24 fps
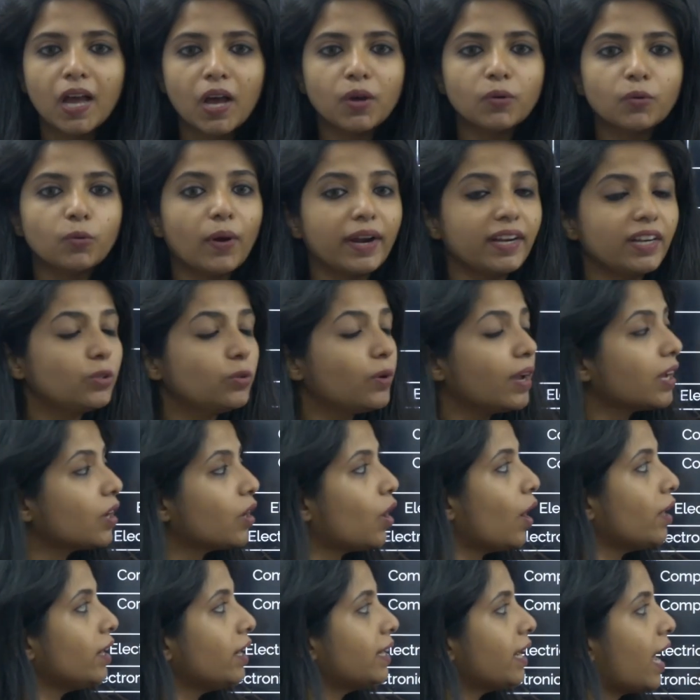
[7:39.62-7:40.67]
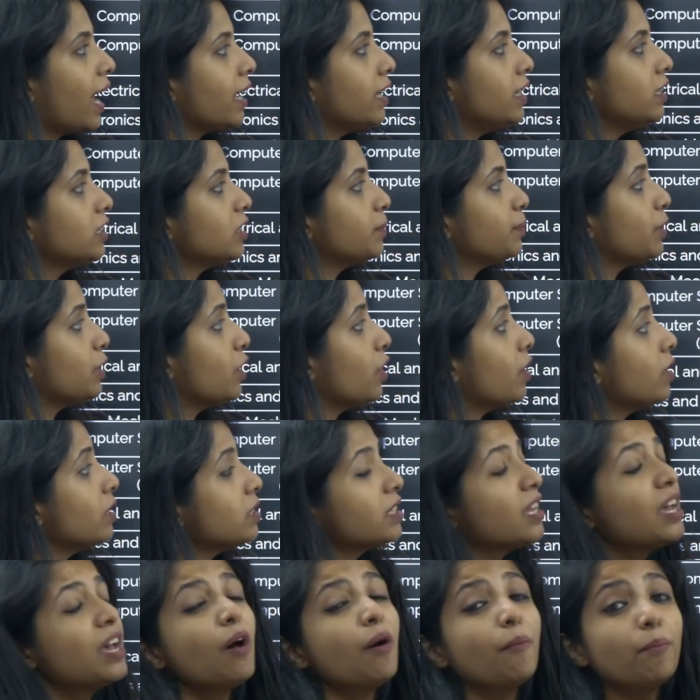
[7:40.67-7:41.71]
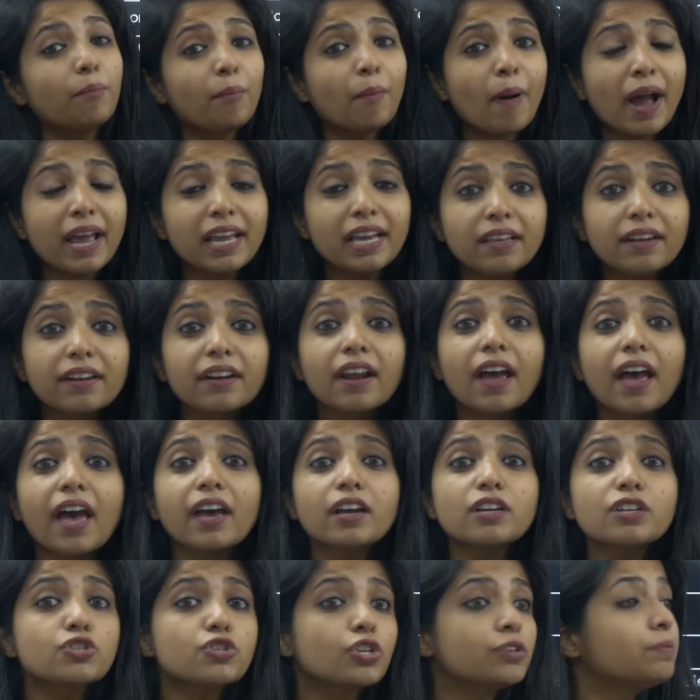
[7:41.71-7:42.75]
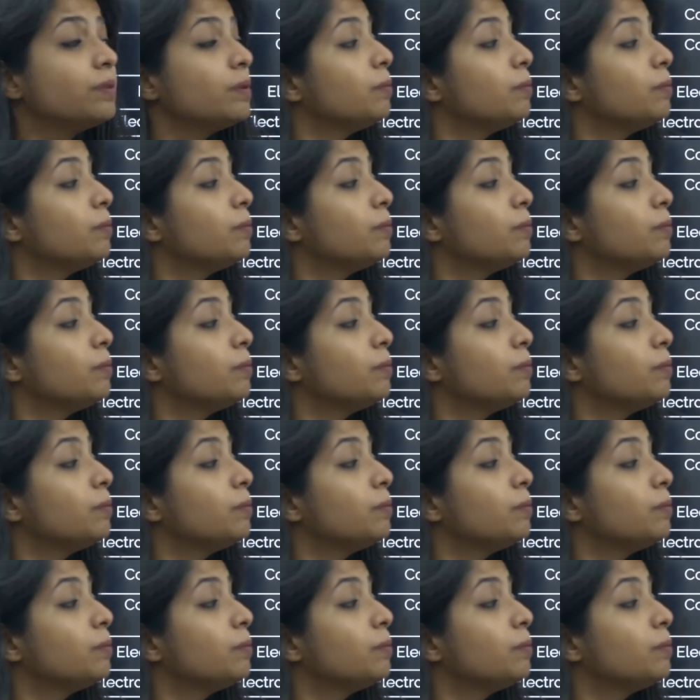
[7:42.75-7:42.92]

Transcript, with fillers: Why do I call it highest? Because my rank should be